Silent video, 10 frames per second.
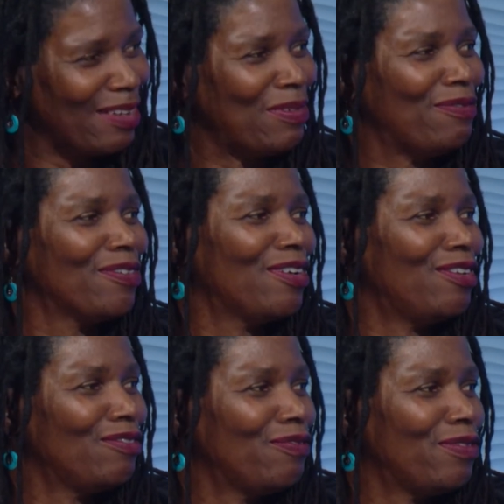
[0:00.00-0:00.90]
Some of them
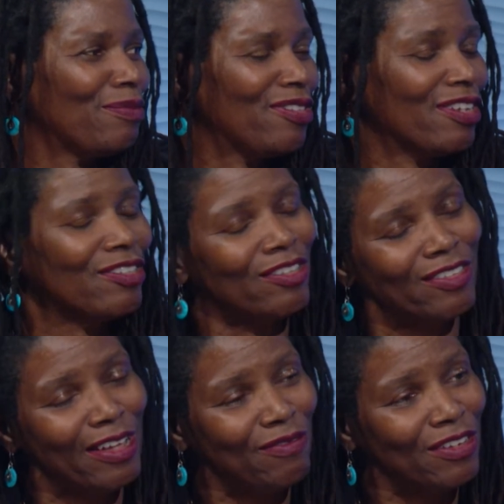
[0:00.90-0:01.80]
go from 6 to
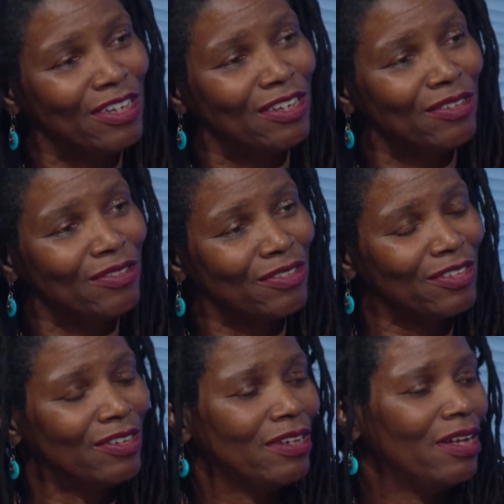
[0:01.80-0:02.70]
7
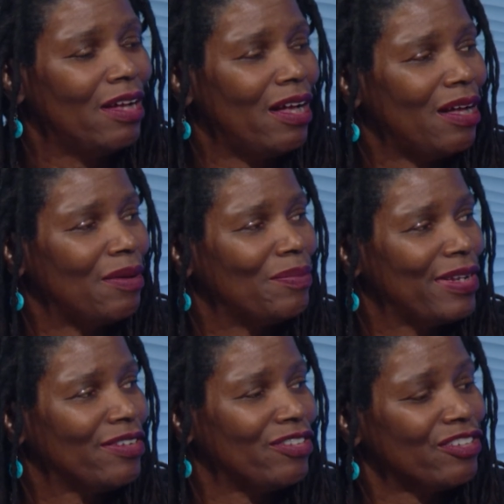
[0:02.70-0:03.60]
years.
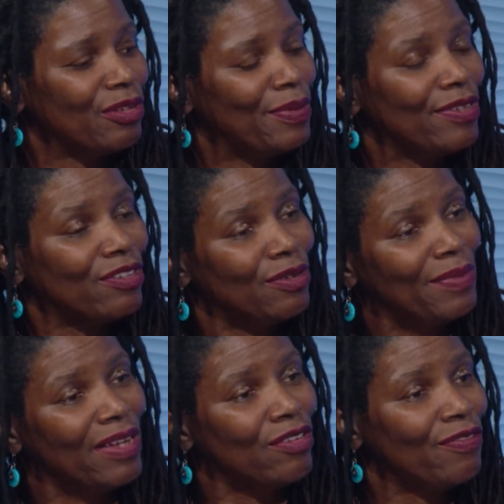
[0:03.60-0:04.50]
But it just depends on the
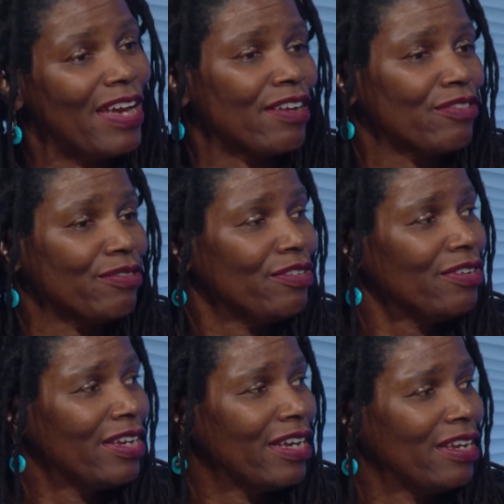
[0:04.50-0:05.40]

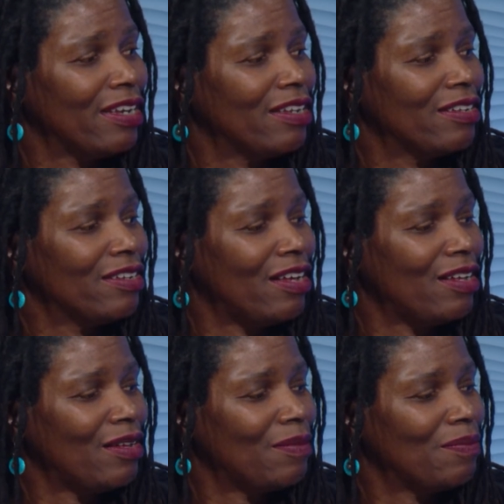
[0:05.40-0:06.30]
manufacturer, and
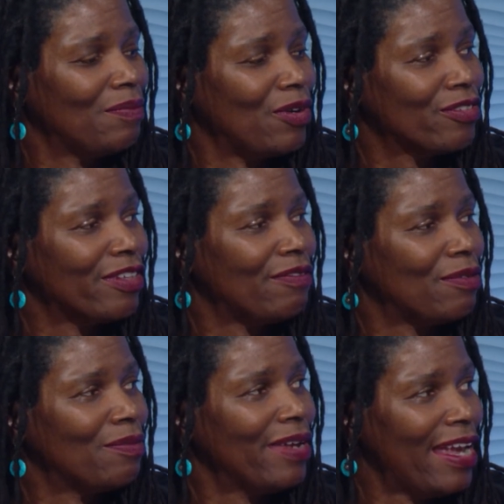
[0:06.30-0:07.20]
most of
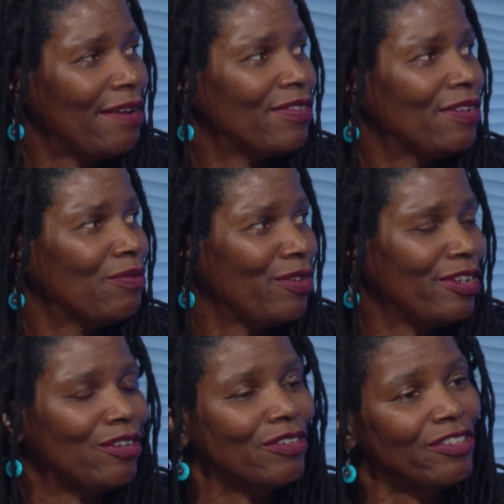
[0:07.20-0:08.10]
them have it
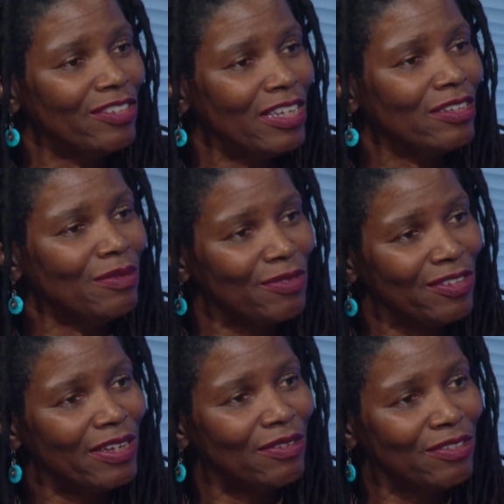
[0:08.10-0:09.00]
written on the seat
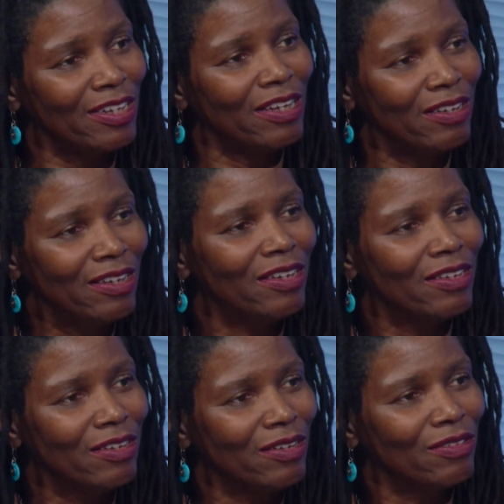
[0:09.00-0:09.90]
themselves at,
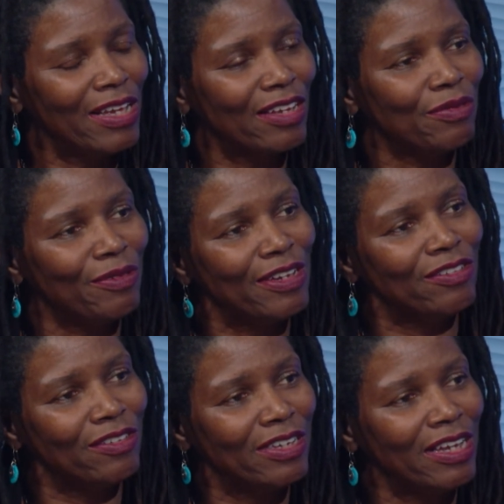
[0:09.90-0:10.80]
you know, the
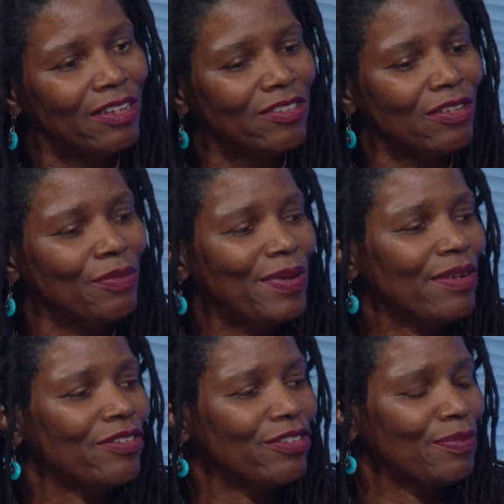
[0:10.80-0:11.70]
expiration date. So
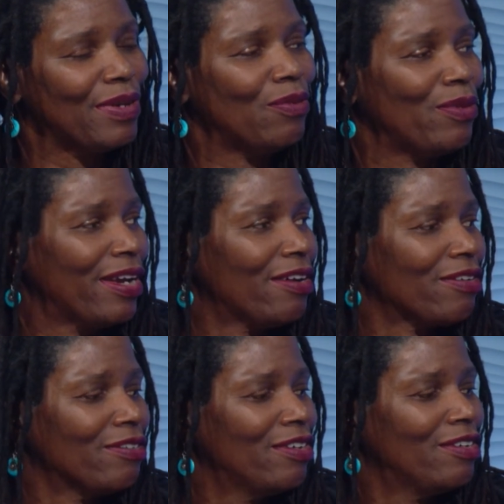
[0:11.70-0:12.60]
parents should be
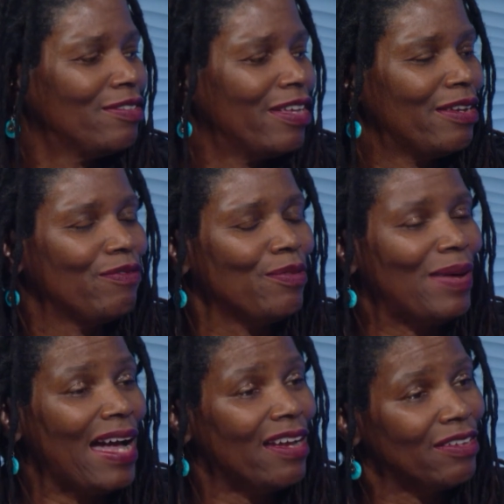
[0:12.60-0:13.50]
aware that if you
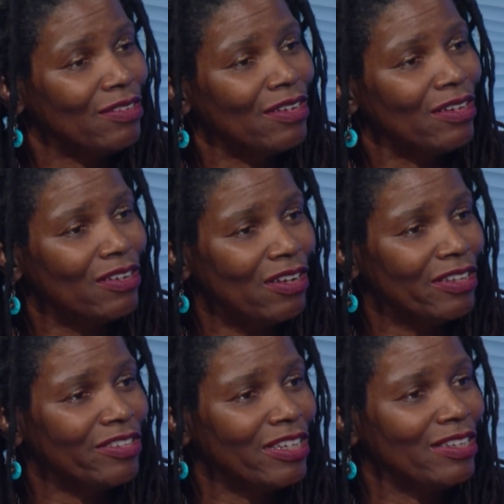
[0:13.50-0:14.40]
buy a
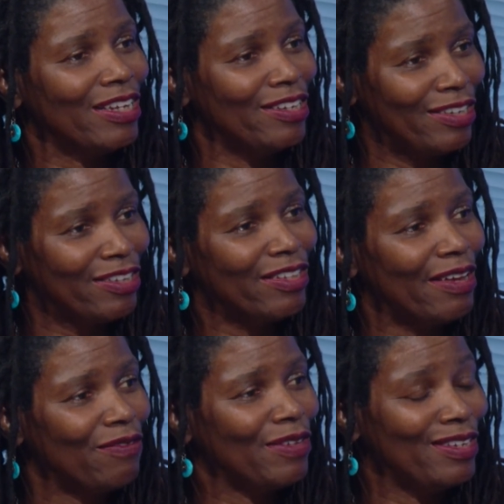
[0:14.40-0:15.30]
car seat, that it
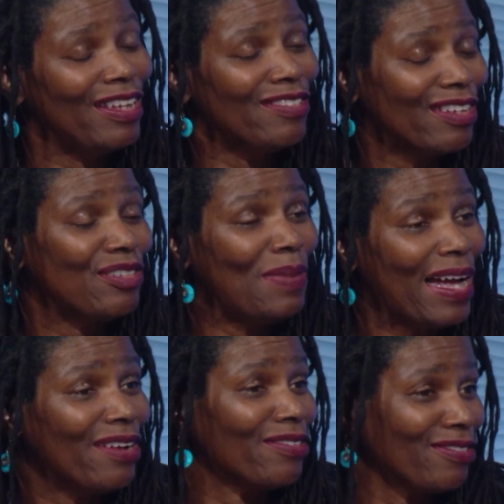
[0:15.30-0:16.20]
does
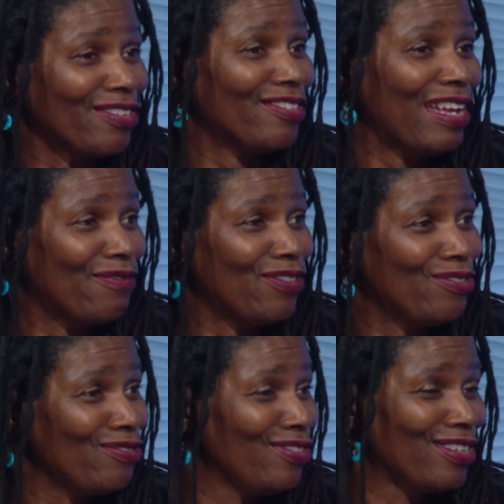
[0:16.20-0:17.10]
expire, just like
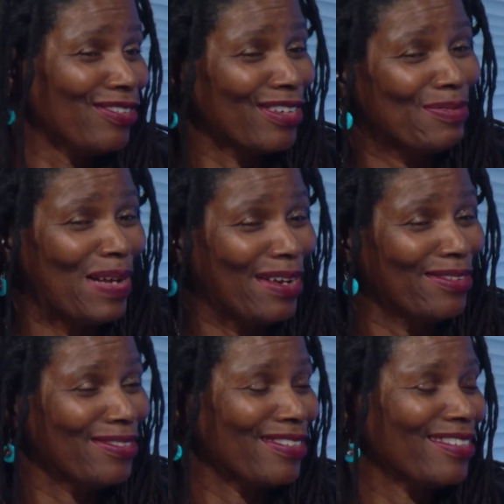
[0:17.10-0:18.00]
food, you know,
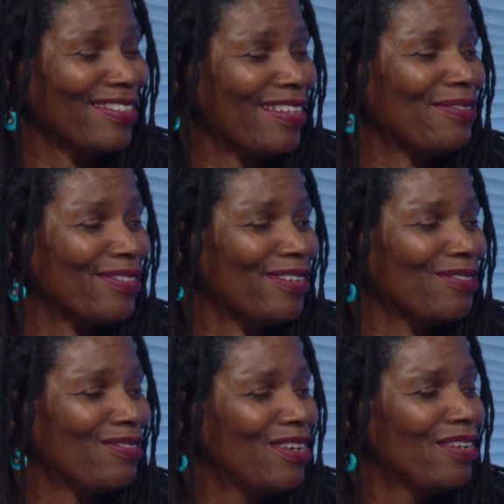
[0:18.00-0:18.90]
expires and stuff.
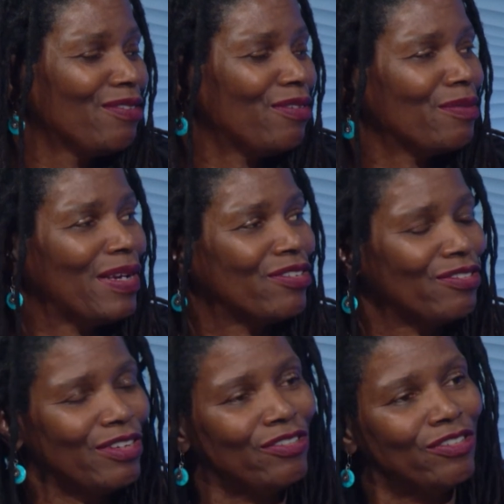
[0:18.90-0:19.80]
So you want to make
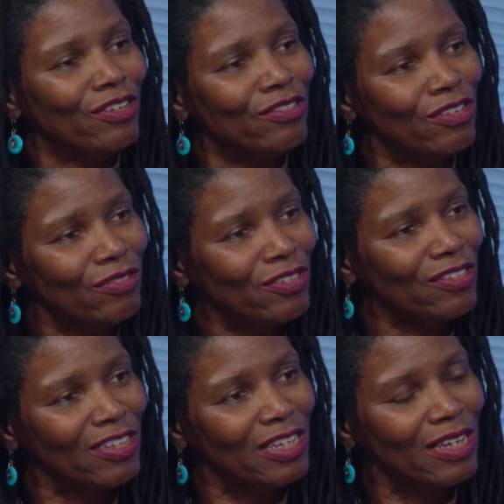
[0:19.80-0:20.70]
sure that you don't use a
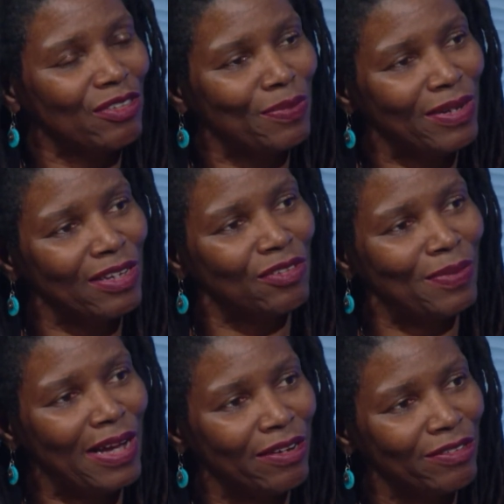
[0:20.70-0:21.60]
seat that's been
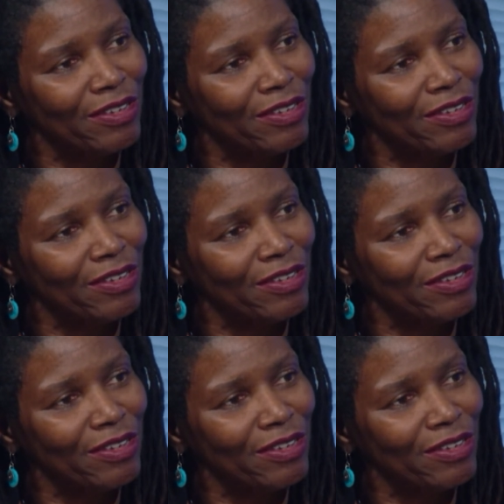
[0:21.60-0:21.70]
expired.